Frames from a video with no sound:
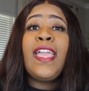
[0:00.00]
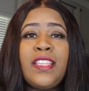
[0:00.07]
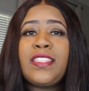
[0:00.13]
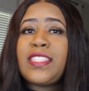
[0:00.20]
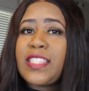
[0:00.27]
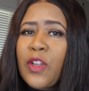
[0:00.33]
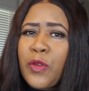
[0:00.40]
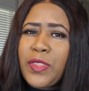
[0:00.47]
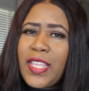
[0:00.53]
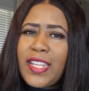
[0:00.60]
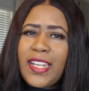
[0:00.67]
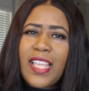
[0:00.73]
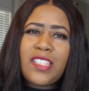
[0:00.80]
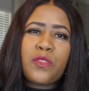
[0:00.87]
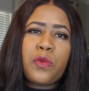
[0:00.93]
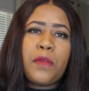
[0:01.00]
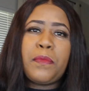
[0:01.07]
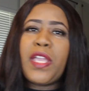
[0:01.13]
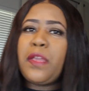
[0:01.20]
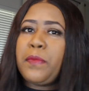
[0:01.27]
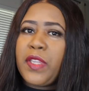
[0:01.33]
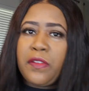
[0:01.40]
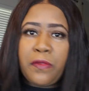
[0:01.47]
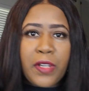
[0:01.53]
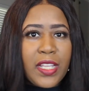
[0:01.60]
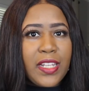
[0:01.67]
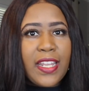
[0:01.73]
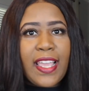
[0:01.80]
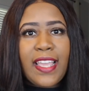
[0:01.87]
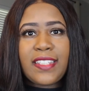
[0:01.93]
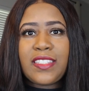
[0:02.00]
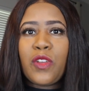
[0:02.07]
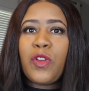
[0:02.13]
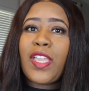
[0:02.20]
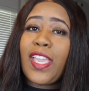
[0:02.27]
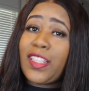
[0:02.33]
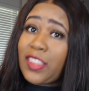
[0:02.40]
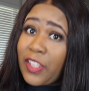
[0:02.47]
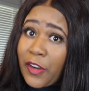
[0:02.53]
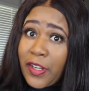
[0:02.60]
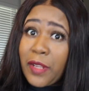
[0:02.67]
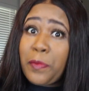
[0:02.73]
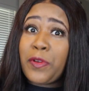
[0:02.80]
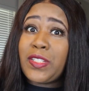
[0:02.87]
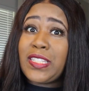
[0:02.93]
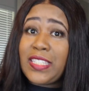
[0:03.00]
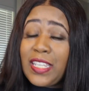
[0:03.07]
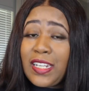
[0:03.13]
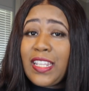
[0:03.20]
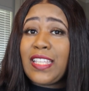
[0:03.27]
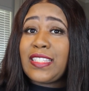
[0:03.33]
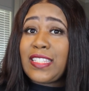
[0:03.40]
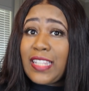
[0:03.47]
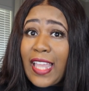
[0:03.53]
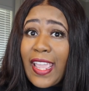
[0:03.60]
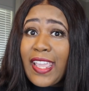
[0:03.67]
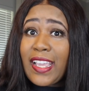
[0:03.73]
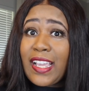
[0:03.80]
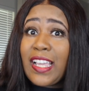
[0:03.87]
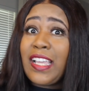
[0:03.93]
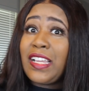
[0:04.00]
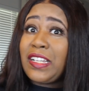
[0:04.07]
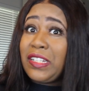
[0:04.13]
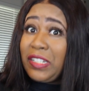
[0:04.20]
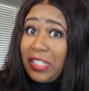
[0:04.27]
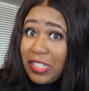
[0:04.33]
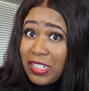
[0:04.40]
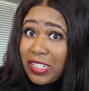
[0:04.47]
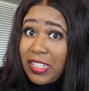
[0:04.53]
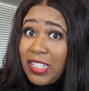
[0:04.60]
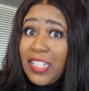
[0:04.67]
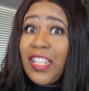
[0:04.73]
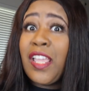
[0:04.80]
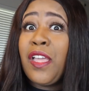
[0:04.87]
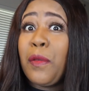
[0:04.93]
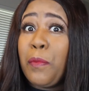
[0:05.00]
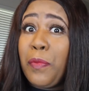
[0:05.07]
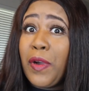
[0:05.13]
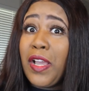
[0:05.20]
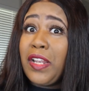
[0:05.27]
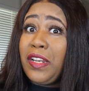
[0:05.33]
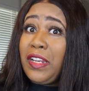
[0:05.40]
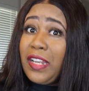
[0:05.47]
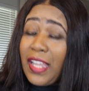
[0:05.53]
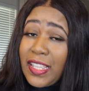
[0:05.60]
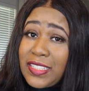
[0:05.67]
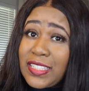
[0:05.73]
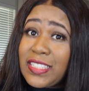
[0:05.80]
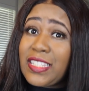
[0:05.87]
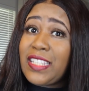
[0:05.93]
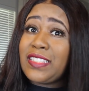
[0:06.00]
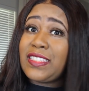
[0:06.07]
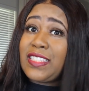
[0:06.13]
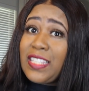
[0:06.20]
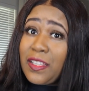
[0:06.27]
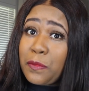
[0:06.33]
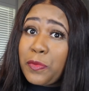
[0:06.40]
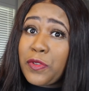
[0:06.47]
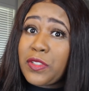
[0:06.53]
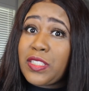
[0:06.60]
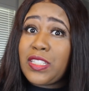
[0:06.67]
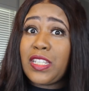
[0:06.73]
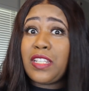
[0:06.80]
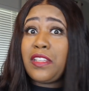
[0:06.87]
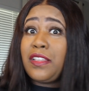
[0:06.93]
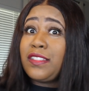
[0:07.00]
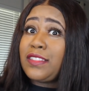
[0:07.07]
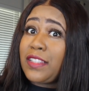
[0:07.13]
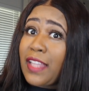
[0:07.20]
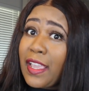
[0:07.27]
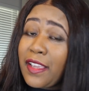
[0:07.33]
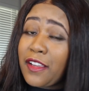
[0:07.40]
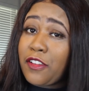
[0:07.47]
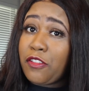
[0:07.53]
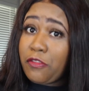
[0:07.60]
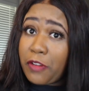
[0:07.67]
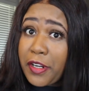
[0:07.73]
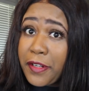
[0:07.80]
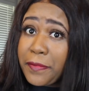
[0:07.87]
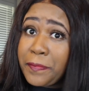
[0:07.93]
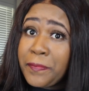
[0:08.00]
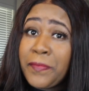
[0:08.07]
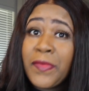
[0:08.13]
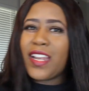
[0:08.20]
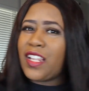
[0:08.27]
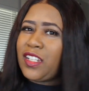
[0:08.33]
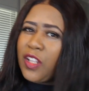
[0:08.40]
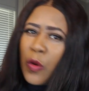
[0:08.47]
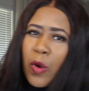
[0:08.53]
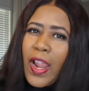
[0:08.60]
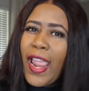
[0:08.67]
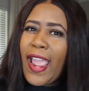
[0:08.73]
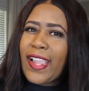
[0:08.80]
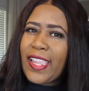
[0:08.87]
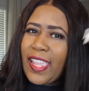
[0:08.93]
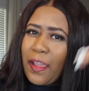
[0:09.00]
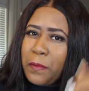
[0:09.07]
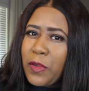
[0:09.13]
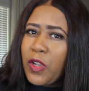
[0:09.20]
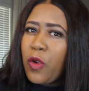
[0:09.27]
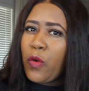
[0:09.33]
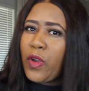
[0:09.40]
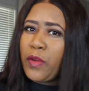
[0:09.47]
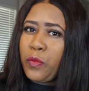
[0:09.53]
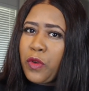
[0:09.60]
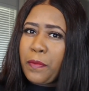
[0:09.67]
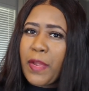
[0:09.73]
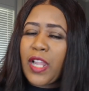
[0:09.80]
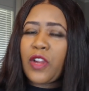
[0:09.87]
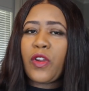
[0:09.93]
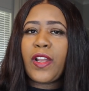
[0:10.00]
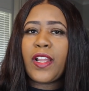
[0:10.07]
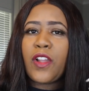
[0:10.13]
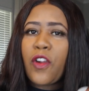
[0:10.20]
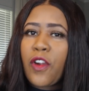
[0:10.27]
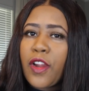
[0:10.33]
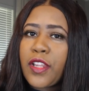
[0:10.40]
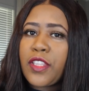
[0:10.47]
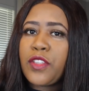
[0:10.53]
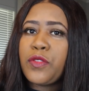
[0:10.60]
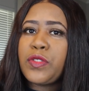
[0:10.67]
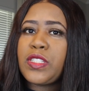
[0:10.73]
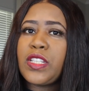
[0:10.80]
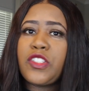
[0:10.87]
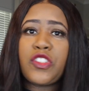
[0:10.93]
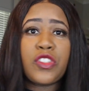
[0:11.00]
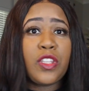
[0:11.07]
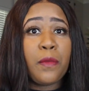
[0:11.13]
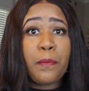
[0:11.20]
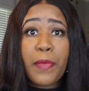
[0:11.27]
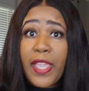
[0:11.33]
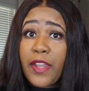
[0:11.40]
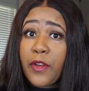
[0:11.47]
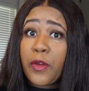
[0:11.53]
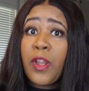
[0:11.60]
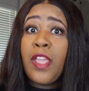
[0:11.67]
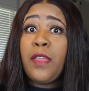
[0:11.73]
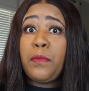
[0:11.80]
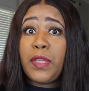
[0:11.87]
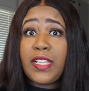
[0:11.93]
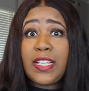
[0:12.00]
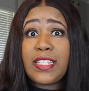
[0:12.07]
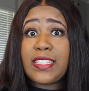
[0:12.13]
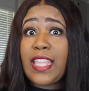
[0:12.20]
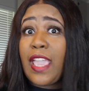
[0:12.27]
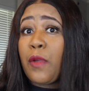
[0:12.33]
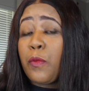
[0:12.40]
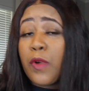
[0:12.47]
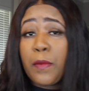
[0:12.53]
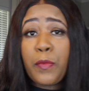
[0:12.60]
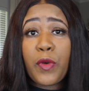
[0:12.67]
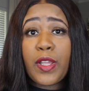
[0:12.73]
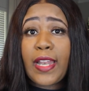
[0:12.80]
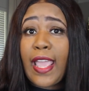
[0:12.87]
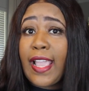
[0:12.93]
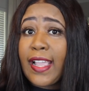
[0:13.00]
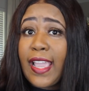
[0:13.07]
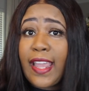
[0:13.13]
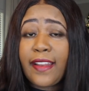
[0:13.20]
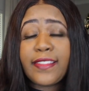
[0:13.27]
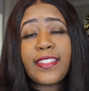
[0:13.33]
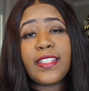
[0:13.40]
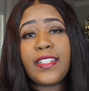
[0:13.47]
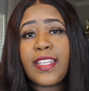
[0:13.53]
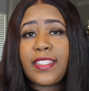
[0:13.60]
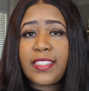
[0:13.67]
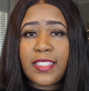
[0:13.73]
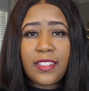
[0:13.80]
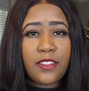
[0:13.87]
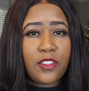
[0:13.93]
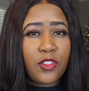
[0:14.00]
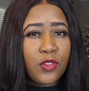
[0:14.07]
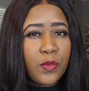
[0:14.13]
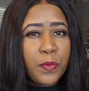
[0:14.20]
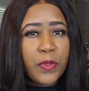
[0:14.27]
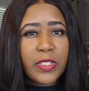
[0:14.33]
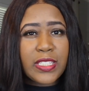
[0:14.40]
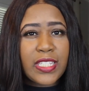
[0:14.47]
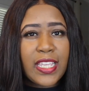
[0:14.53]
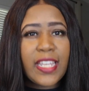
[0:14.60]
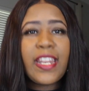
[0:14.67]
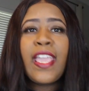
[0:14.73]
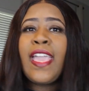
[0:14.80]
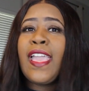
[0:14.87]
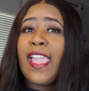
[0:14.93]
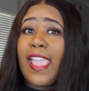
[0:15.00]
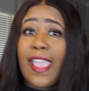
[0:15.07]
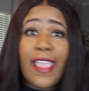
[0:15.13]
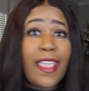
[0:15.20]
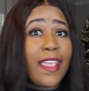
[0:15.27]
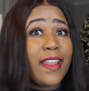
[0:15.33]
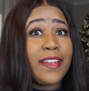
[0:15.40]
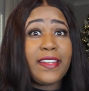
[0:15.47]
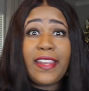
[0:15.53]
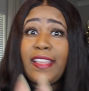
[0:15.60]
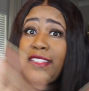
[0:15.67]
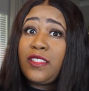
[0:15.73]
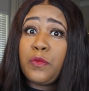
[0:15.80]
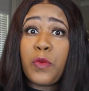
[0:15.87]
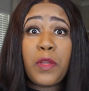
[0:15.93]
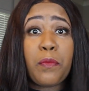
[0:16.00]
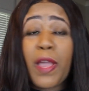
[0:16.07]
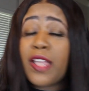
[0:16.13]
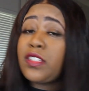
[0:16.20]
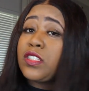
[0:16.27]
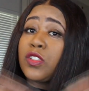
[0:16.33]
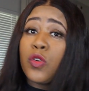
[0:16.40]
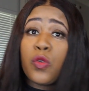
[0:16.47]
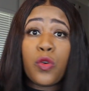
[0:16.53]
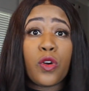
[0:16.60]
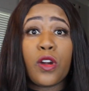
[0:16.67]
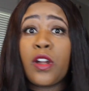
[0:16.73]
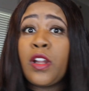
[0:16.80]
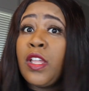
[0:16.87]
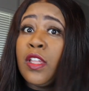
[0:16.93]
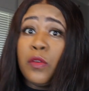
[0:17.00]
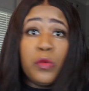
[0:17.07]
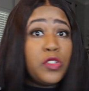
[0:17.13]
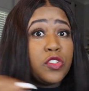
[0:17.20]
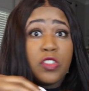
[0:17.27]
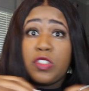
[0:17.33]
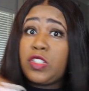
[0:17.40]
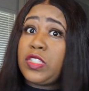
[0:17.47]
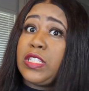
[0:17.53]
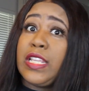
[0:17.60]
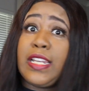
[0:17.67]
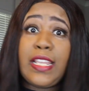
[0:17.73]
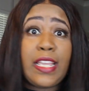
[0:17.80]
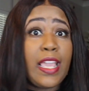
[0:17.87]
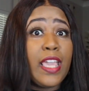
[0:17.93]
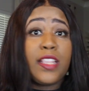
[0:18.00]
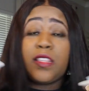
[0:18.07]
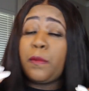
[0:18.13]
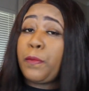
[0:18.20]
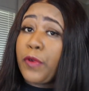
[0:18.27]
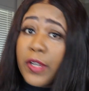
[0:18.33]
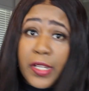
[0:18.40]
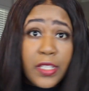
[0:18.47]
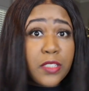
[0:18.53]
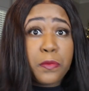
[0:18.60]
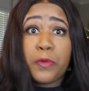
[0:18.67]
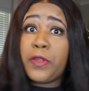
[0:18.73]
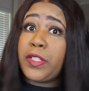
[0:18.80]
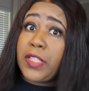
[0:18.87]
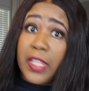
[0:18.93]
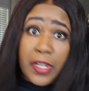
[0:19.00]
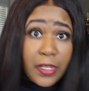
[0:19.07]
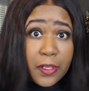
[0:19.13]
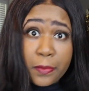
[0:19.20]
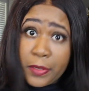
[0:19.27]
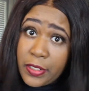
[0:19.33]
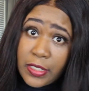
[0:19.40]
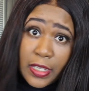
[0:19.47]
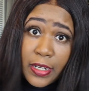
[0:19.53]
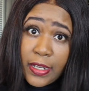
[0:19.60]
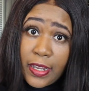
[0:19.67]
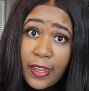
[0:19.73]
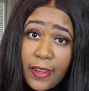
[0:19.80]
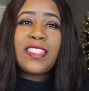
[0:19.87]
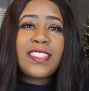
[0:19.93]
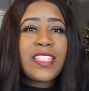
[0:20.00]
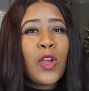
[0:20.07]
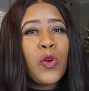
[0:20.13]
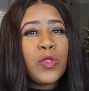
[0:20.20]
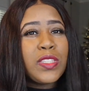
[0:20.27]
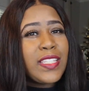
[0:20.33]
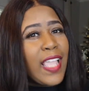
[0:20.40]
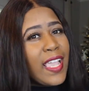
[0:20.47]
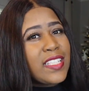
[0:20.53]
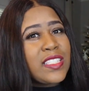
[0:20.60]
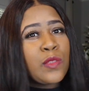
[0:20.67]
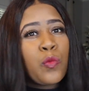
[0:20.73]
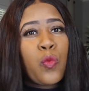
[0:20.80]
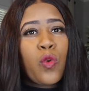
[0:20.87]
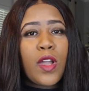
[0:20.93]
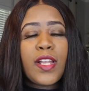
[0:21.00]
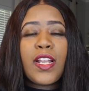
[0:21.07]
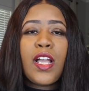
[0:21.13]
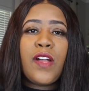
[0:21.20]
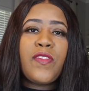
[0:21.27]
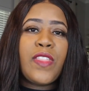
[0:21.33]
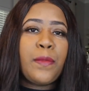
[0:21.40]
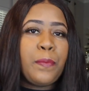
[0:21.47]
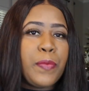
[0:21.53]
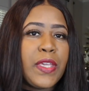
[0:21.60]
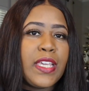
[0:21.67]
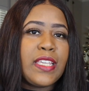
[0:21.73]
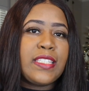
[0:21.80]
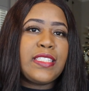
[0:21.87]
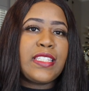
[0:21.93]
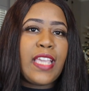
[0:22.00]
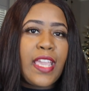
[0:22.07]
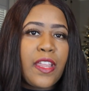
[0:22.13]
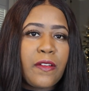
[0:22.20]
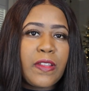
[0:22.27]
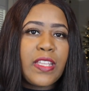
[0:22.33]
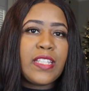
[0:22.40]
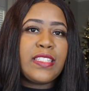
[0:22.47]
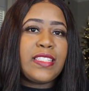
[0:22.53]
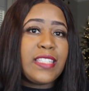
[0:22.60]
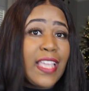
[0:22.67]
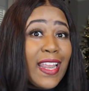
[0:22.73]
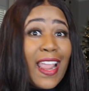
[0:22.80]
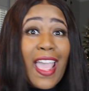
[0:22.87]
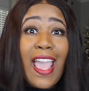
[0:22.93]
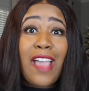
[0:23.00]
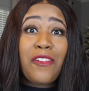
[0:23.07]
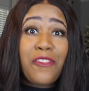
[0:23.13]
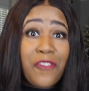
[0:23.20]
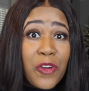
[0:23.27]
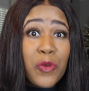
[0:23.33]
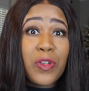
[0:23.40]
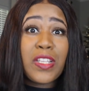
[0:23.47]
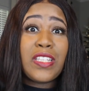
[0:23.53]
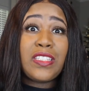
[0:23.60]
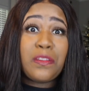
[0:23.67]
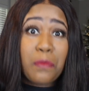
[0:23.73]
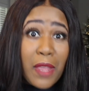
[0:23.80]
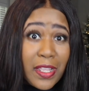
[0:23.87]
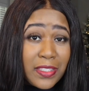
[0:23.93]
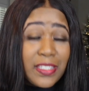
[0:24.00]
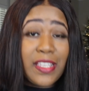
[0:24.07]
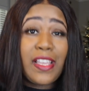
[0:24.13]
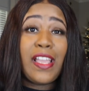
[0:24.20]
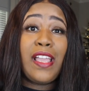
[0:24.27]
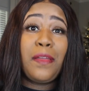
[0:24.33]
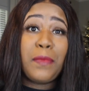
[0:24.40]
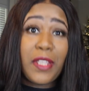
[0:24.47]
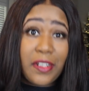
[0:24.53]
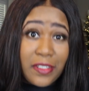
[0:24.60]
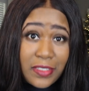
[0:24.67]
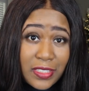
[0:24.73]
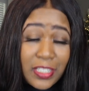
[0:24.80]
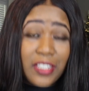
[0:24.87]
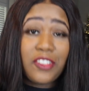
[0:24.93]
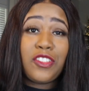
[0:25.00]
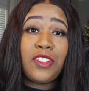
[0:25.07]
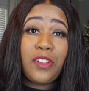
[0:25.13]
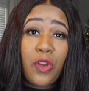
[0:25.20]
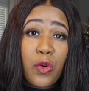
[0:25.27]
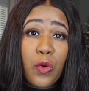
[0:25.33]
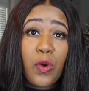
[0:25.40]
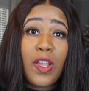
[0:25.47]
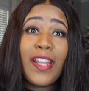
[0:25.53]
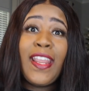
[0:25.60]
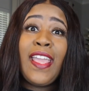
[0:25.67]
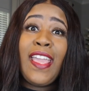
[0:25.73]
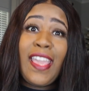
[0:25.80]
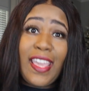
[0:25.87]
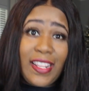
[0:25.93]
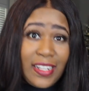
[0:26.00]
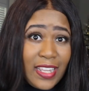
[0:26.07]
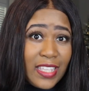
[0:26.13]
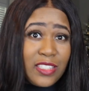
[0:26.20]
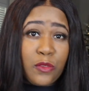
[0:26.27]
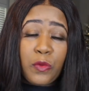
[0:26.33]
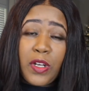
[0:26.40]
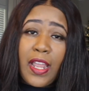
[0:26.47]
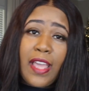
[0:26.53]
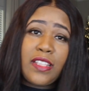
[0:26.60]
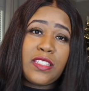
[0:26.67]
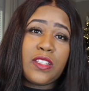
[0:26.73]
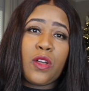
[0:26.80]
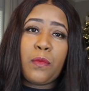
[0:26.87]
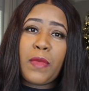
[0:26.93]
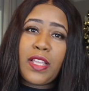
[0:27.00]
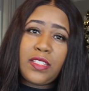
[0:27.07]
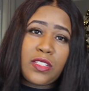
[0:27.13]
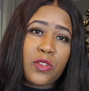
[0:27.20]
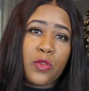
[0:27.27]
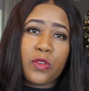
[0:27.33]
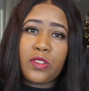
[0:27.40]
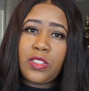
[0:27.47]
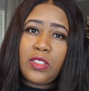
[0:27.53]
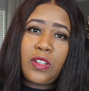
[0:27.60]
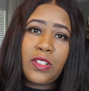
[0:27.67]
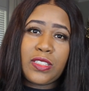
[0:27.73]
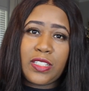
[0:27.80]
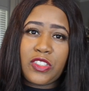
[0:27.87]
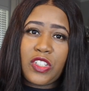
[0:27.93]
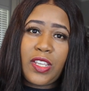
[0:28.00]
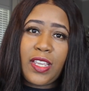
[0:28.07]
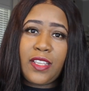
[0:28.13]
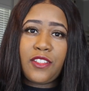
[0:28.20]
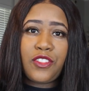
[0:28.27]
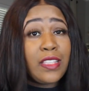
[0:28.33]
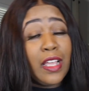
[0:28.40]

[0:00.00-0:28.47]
So then that's what made me realize, okay, 30% is like good, but less than 10% is like great. And the lower I kept going with my credit card usage, the better, because at one point I got it to less than 2%, and that's when my score was just sitting at the prettiest point that it could be sitting at. So that's one of the biggest areas that I focused my time and attention on, and that's when I saw my score start to change.